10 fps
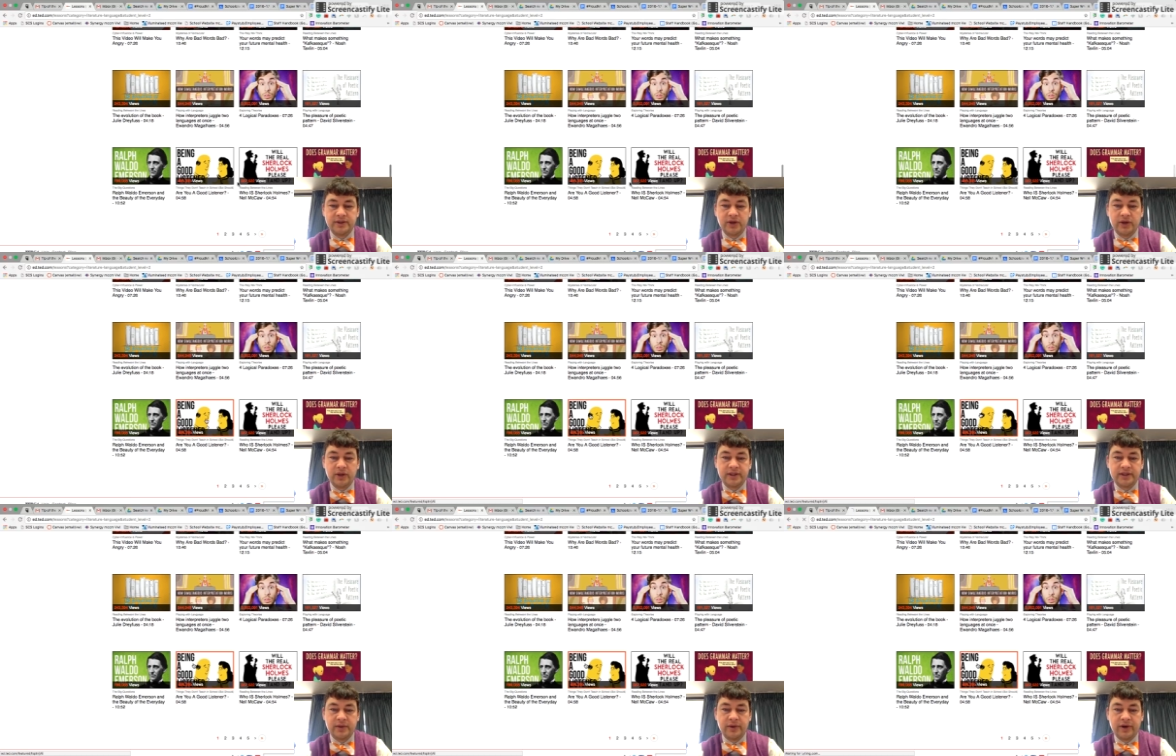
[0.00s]
So let's
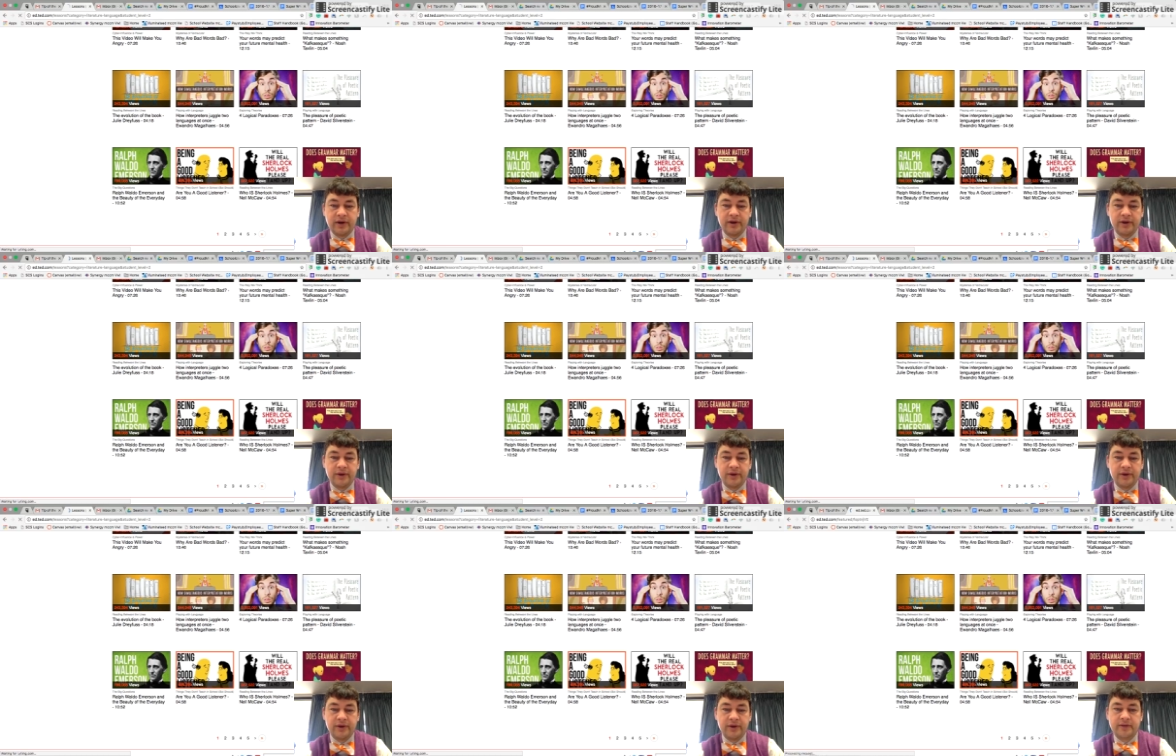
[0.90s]
start with, are you a good
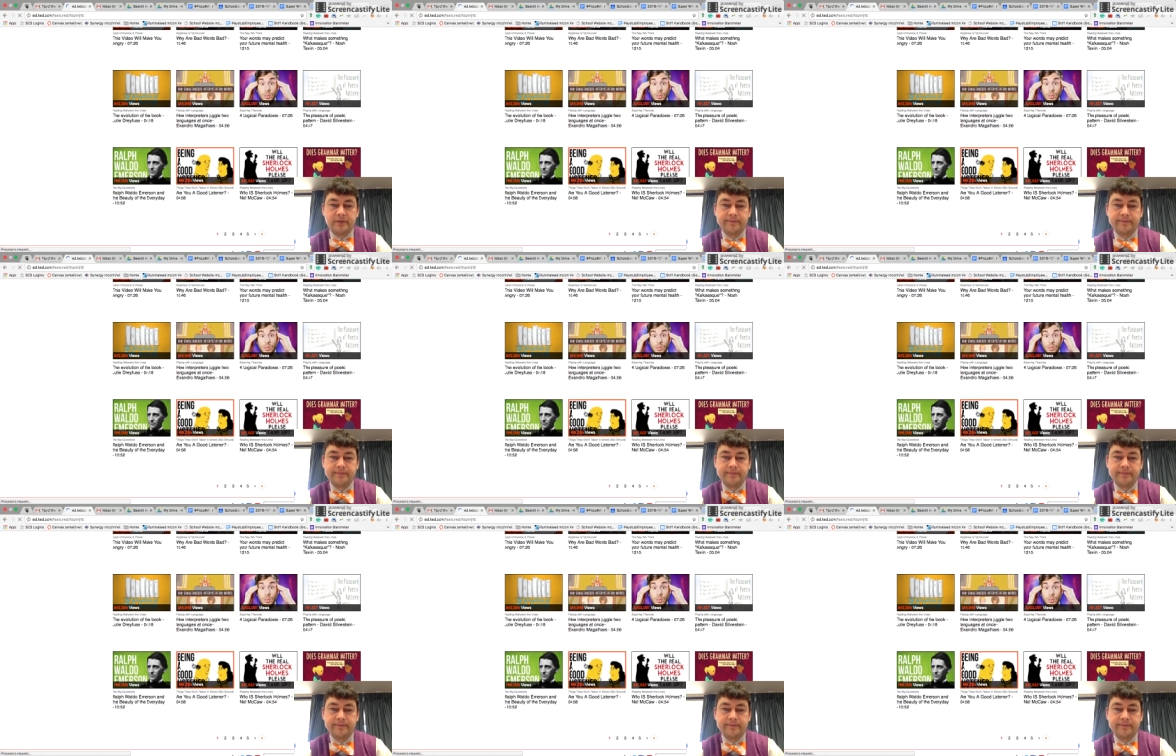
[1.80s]
listener?